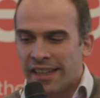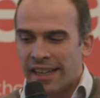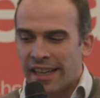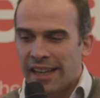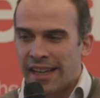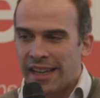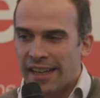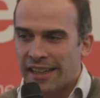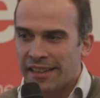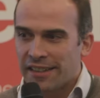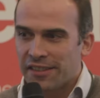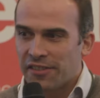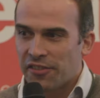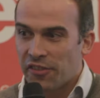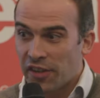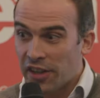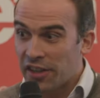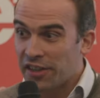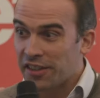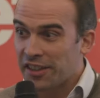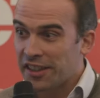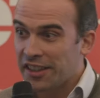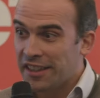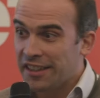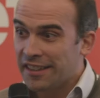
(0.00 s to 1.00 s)
And
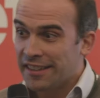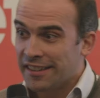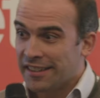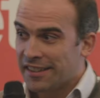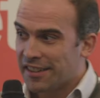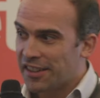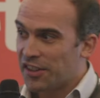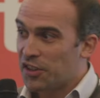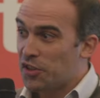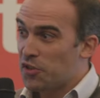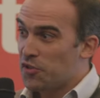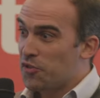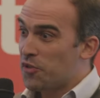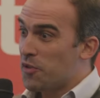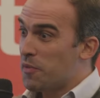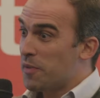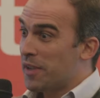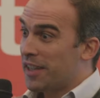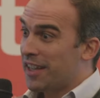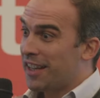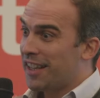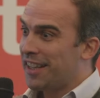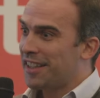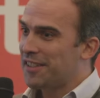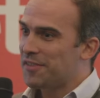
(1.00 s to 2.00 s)
finally, thank you for
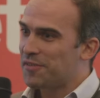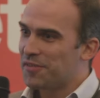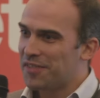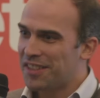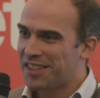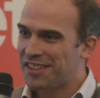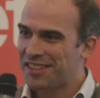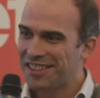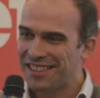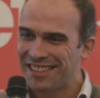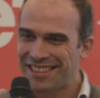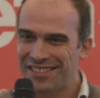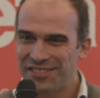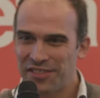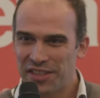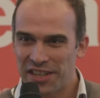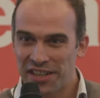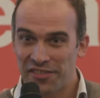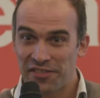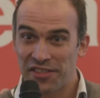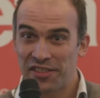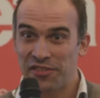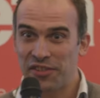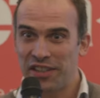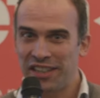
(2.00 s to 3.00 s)
Red Eye, because we
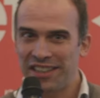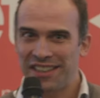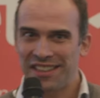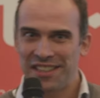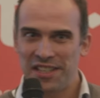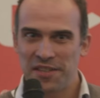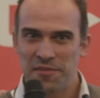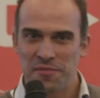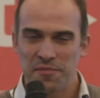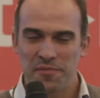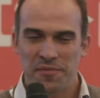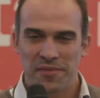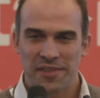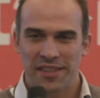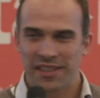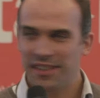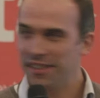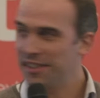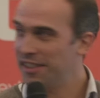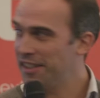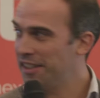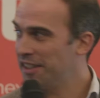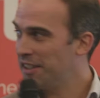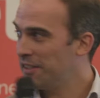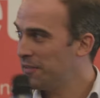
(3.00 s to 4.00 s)
have a great team
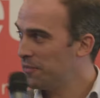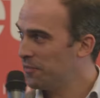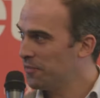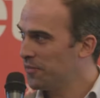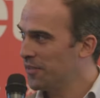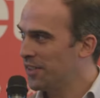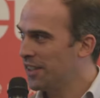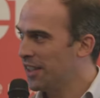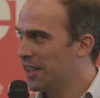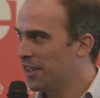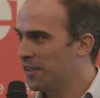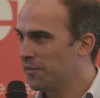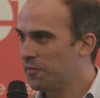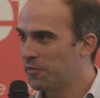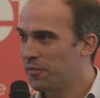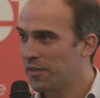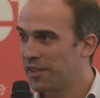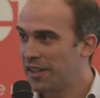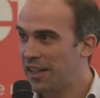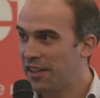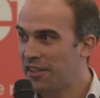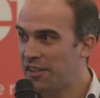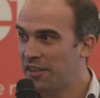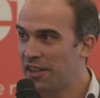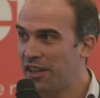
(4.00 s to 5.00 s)
and
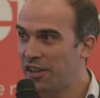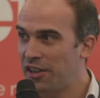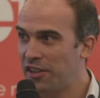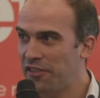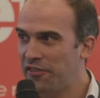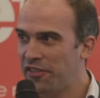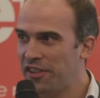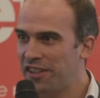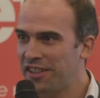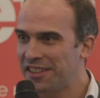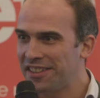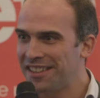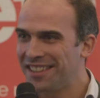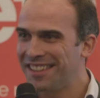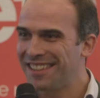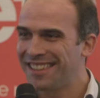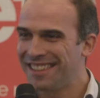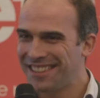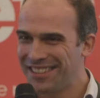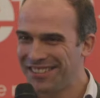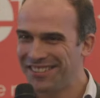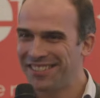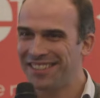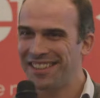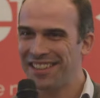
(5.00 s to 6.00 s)
another great event.
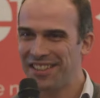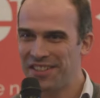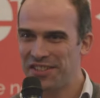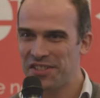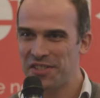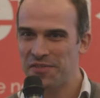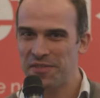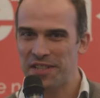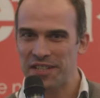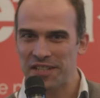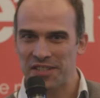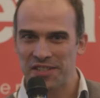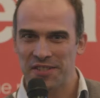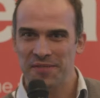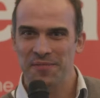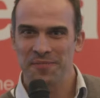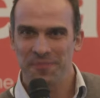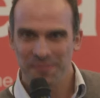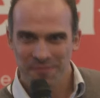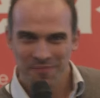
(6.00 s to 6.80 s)
So thank you so much.